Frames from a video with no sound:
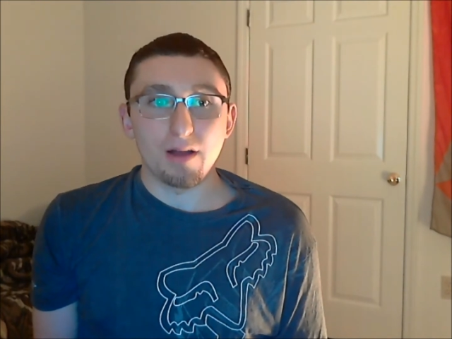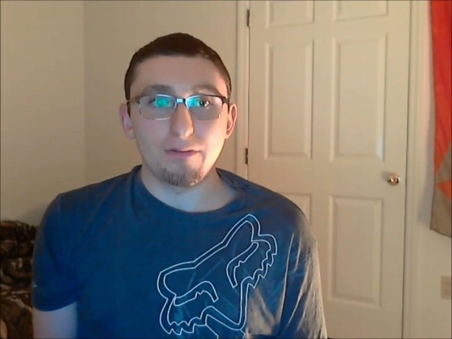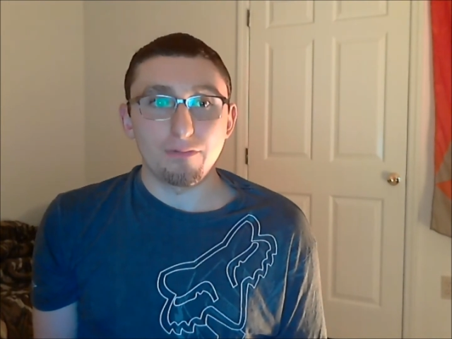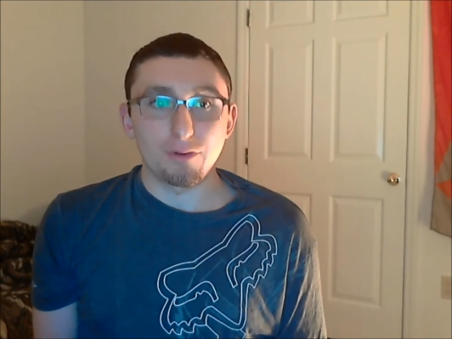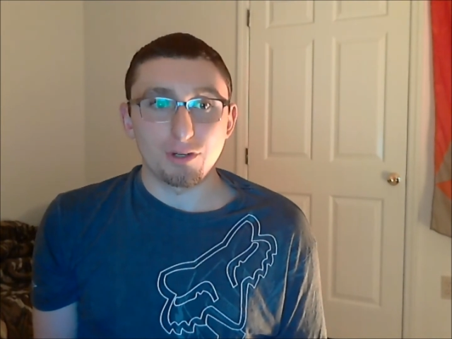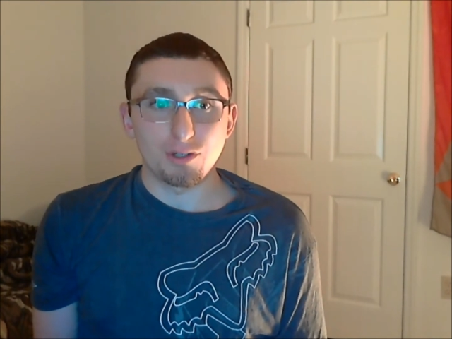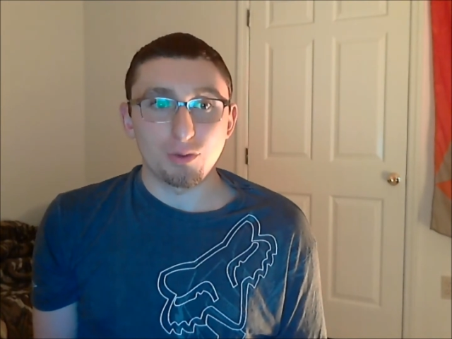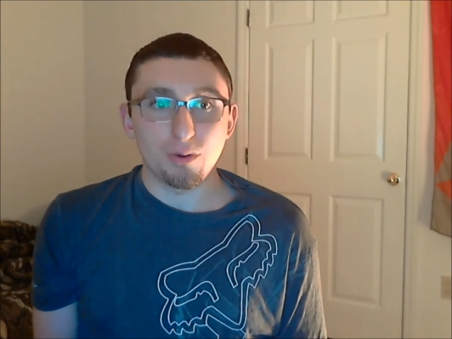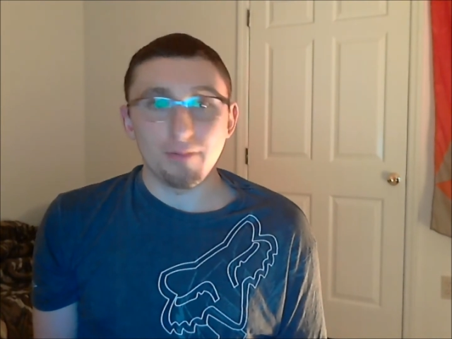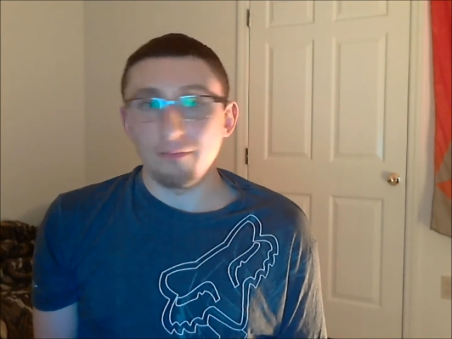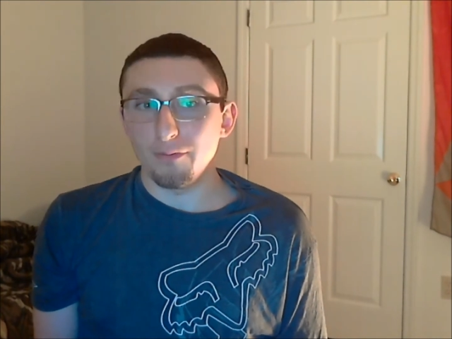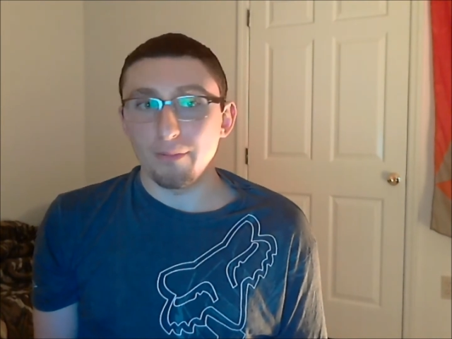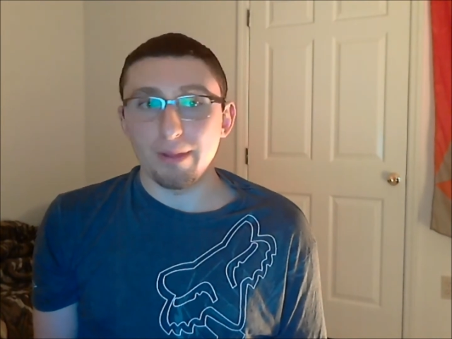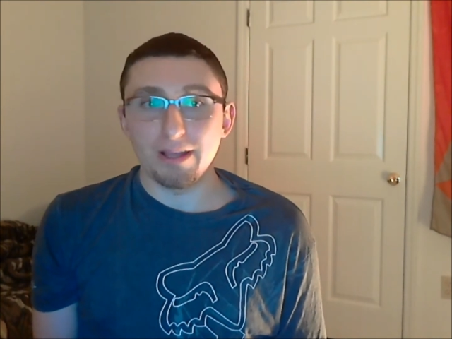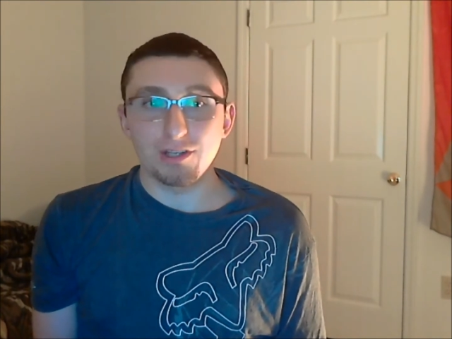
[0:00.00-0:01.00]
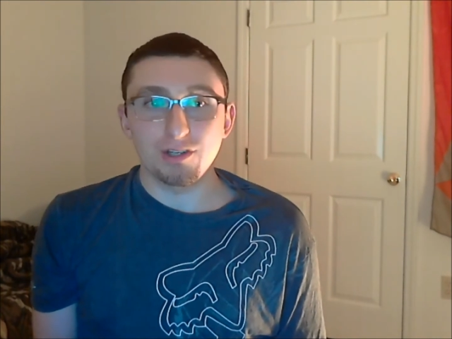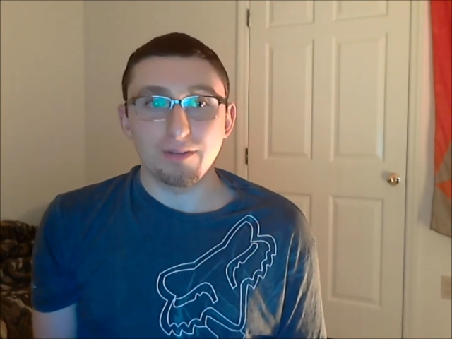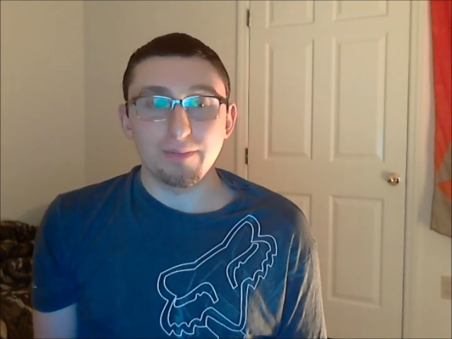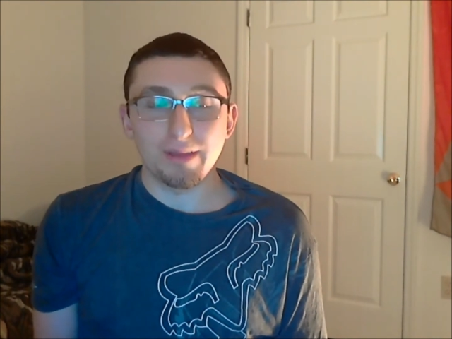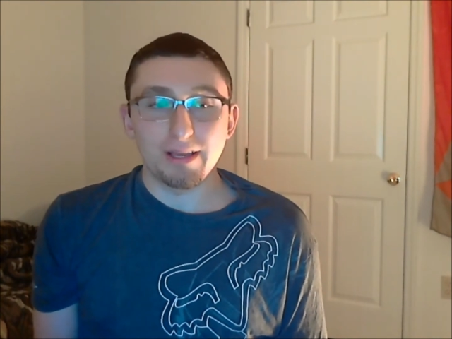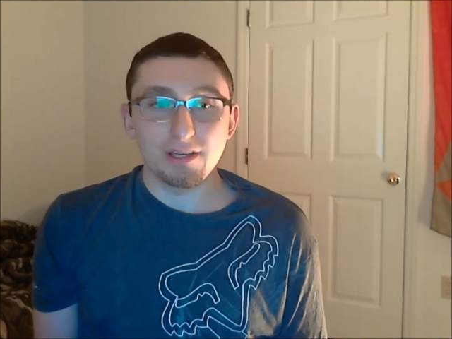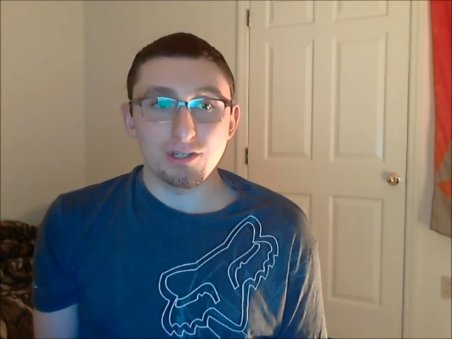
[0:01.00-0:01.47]
for storm formation
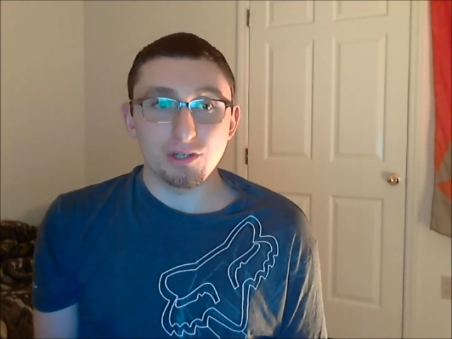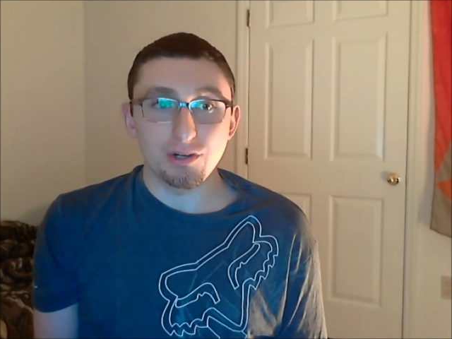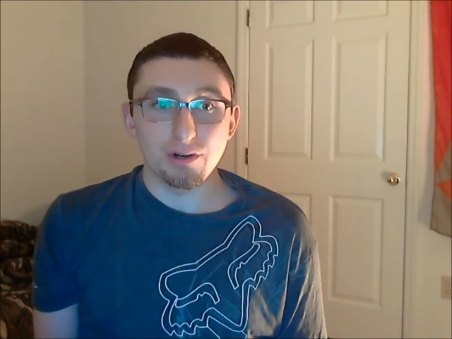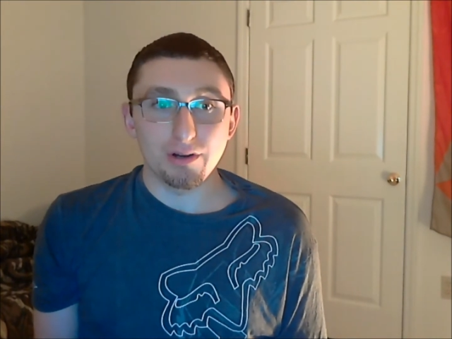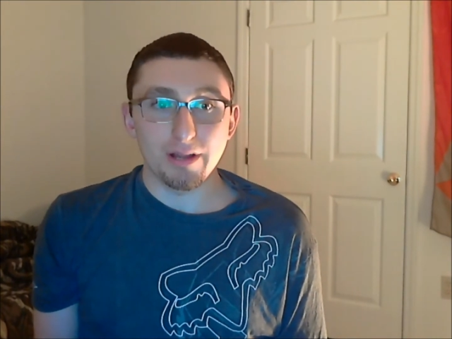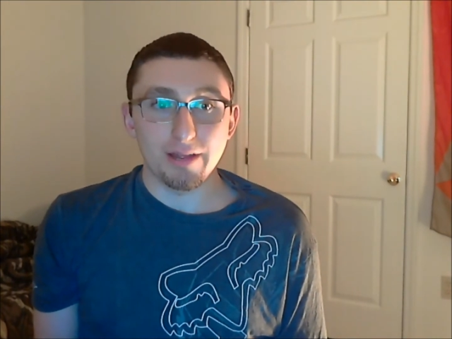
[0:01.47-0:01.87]
because your